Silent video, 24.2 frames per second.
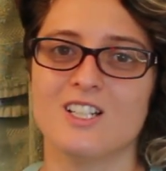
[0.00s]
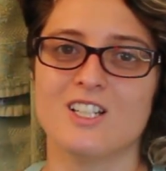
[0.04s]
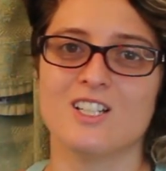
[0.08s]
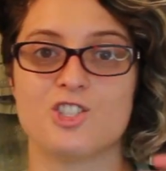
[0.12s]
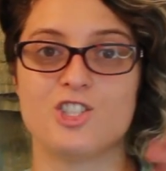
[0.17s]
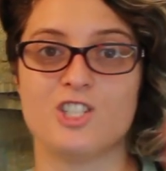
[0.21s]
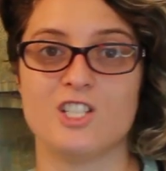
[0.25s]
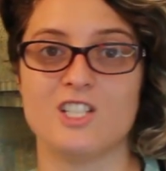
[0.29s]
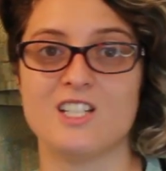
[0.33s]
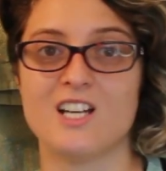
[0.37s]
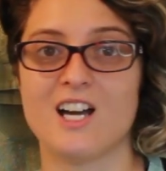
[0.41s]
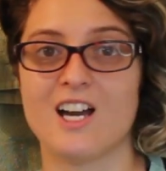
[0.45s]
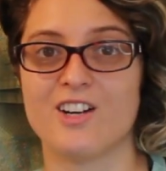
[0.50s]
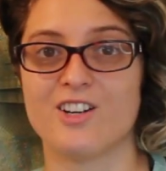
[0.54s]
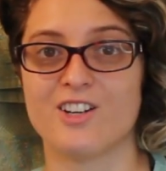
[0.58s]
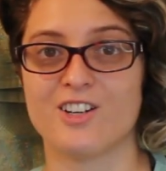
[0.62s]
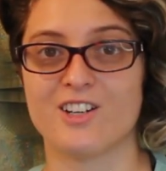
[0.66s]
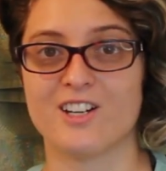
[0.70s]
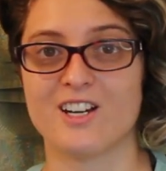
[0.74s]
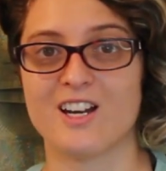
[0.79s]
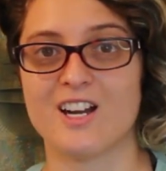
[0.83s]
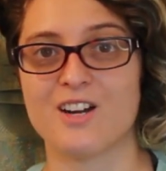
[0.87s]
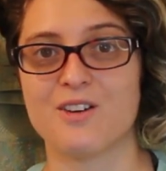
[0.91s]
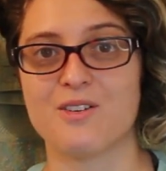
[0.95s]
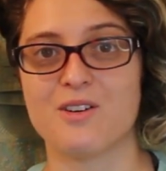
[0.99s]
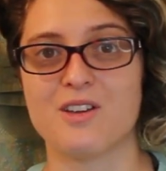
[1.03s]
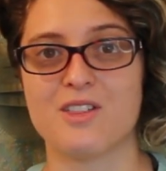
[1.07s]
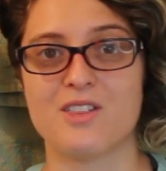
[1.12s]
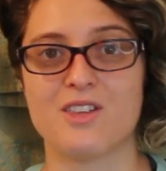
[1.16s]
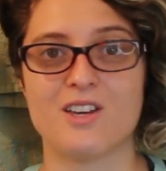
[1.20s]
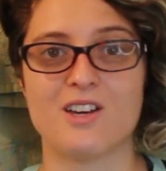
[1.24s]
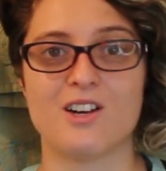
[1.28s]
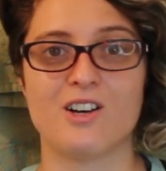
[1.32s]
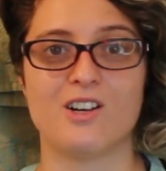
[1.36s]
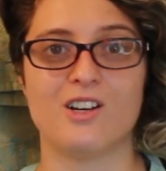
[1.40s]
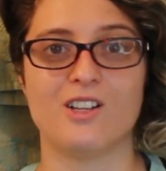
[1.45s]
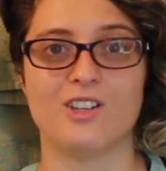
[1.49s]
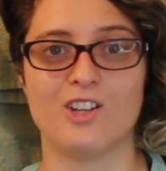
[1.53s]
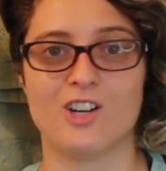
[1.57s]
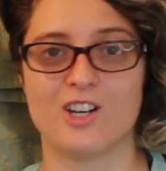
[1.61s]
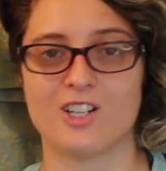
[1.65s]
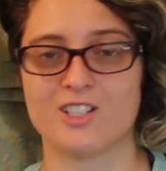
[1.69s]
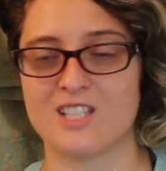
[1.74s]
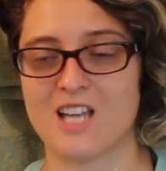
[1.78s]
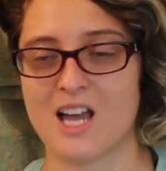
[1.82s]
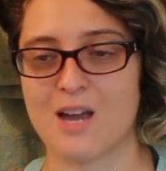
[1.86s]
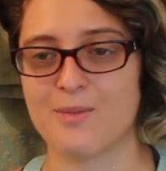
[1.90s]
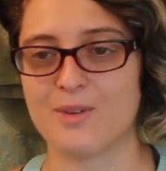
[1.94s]
She dyed her hair with it a
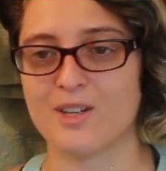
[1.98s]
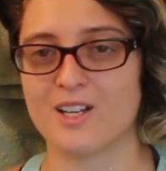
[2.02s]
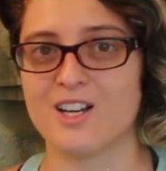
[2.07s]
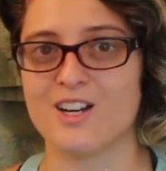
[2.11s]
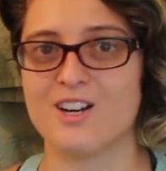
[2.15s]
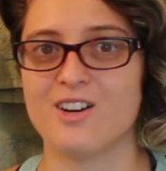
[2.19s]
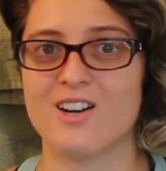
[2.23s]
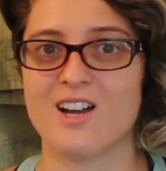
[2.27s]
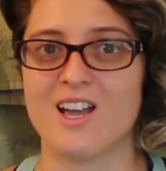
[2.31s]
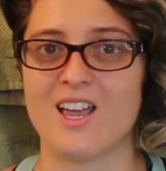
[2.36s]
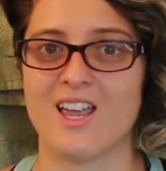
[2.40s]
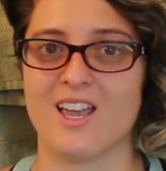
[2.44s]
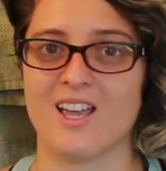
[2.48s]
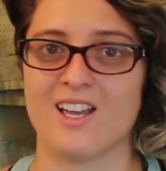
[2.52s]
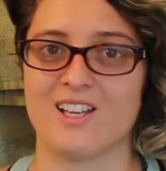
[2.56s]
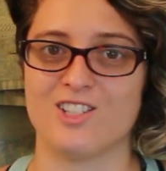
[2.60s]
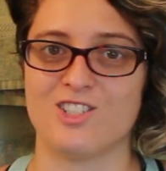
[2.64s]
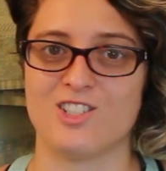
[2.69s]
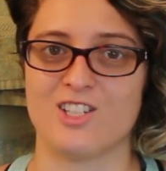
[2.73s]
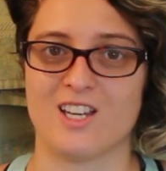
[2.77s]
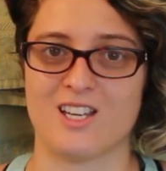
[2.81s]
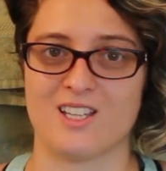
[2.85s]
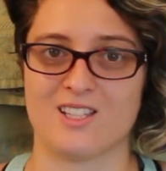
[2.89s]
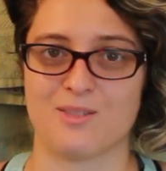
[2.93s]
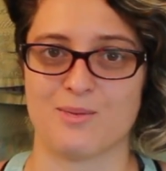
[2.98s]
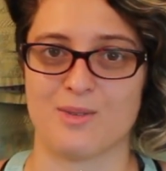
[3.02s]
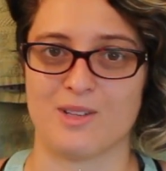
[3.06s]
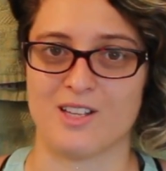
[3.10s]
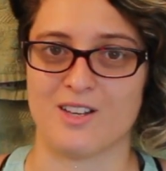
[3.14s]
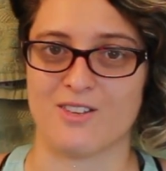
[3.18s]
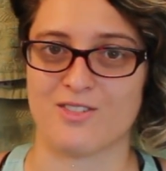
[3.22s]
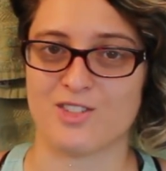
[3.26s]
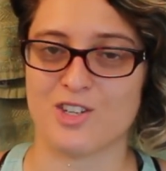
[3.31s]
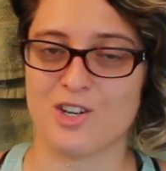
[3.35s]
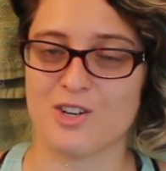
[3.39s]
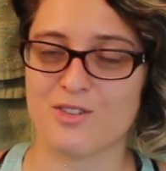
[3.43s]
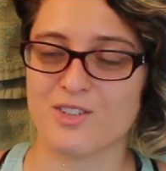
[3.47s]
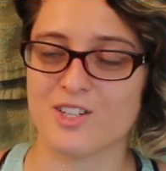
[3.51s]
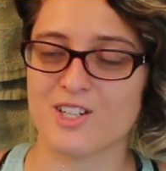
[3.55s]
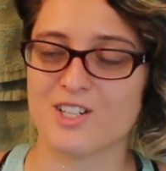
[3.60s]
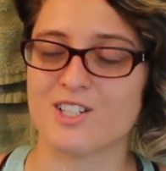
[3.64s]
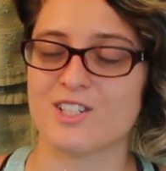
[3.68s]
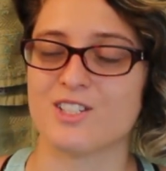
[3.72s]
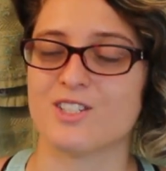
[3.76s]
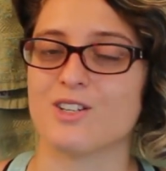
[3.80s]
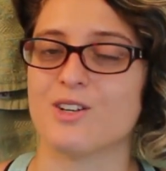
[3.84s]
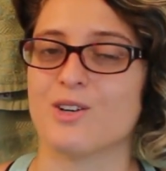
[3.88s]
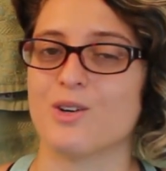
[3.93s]
long time ago and she had some left
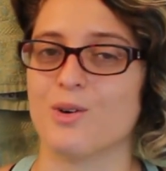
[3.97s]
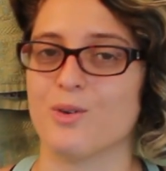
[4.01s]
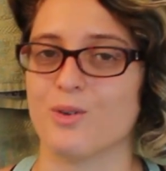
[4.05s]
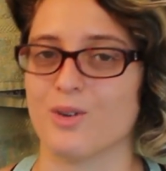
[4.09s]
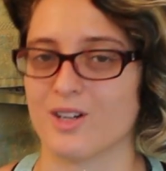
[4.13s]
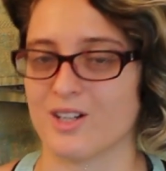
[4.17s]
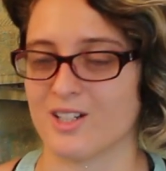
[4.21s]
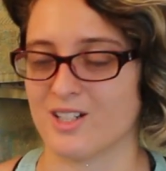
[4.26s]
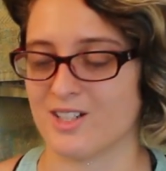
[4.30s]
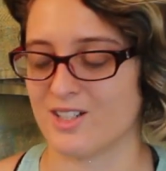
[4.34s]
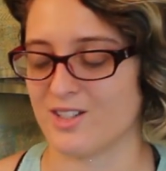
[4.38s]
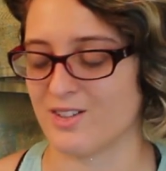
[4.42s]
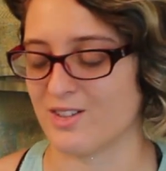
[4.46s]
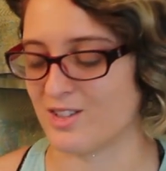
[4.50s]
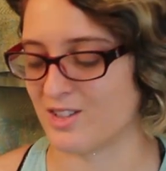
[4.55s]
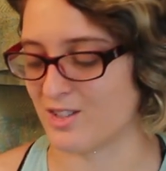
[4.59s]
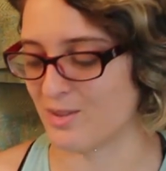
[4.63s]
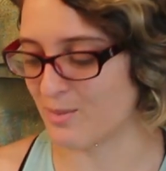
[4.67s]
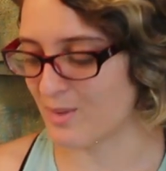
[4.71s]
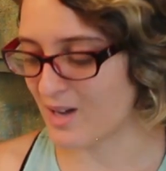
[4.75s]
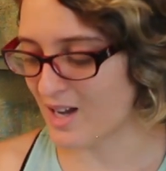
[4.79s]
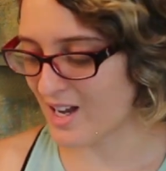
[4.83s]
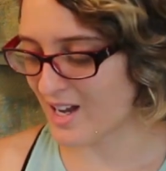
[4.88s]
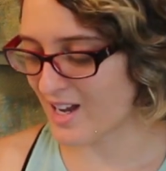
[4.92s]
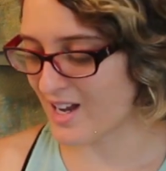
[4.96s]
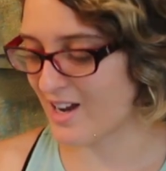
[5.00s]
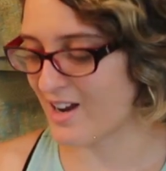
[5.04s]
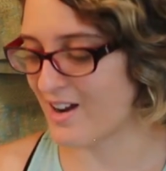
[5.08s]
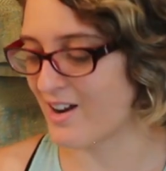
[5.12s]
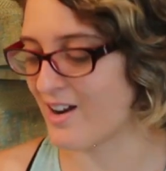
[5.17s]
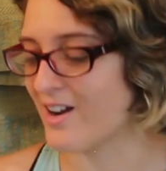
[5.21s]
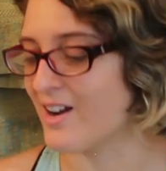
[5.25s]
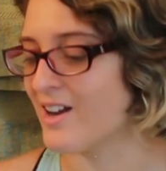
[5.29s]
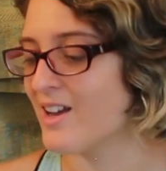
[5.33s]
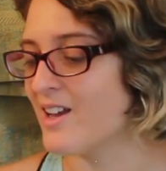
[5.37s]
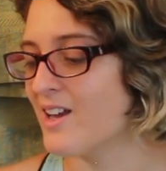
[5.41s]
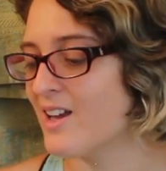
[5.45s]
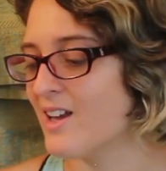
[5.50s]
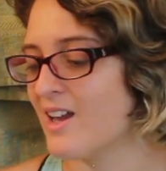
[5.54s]
over, so we're gonna do it to my hair.